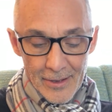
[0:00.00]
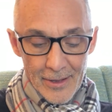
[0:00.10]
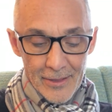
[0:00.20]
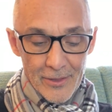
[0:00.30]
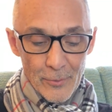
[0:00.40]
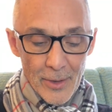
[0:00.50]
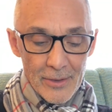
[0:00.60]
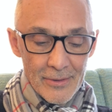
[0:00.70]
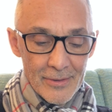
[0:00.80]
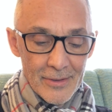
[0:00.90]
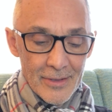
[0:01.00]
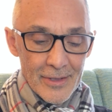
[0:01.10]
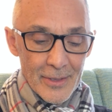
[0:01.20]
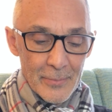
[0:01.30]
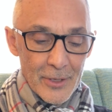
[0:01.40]
thought, well,
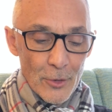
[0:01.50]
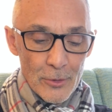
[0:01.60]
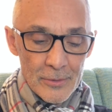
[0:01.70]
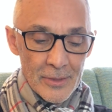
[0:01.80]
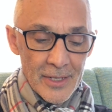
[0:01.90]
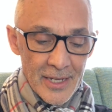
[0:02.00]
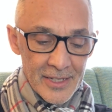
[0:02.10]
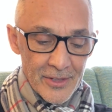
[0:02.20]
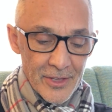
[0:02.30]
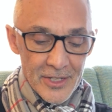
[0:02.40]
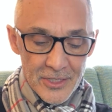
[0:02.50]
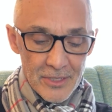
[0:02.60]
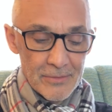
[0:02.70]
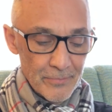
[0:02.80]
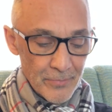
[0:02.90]
let me go into this.
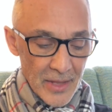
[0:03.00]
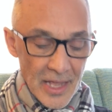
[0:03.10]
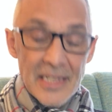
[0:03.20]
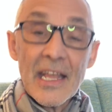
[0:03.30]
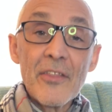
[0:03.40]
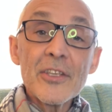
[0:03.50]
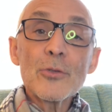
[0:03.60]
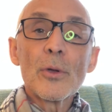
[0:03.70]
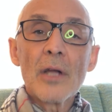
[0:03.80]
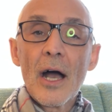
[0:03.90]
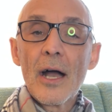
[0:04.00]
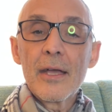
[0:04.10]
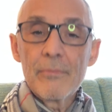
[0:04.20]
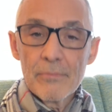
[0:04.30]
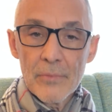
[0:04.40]
And now this one, I
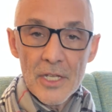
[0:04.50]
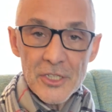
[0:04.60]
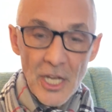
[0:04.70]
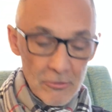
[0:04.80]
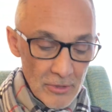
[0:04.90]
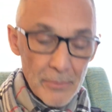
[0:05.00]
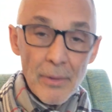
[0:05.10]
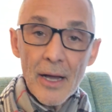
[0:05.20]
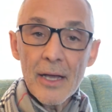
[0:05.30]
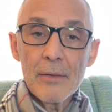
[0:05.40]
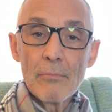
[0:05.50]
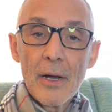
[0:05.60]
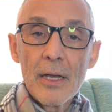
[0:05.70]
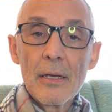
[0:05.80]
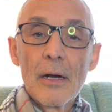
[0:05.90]
generally buy
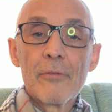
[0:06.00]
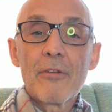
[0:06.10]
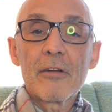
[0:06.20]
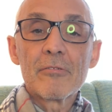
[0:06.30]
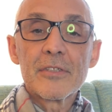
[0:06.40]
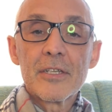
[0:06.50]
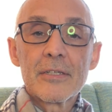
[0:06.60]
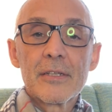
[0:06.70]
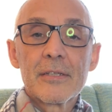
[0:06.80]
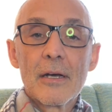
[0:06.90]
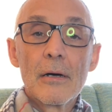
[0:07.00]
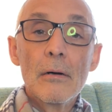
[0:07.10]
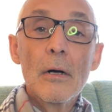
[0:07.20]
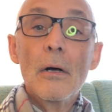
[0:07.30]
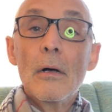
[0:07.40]
my fragrances at,
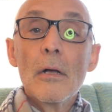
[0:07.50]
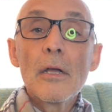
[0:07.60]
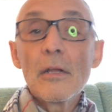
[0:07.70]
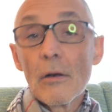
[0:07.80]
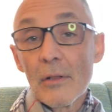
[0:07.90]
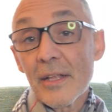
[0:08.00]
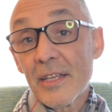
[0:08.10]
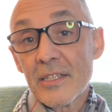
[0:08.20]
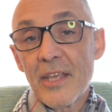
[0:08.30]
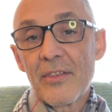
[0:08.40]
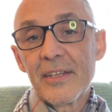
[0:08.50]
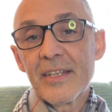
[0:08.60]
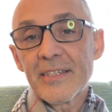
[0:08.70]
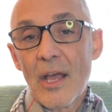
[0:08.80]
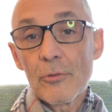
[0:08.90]
you know, like they say, the
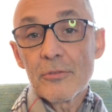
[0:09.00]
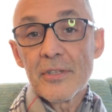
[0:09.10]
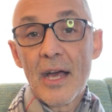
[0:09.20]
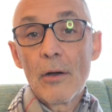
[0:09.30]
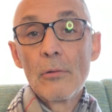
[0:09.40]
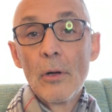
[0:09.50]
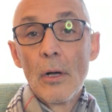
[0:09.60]
discounters now,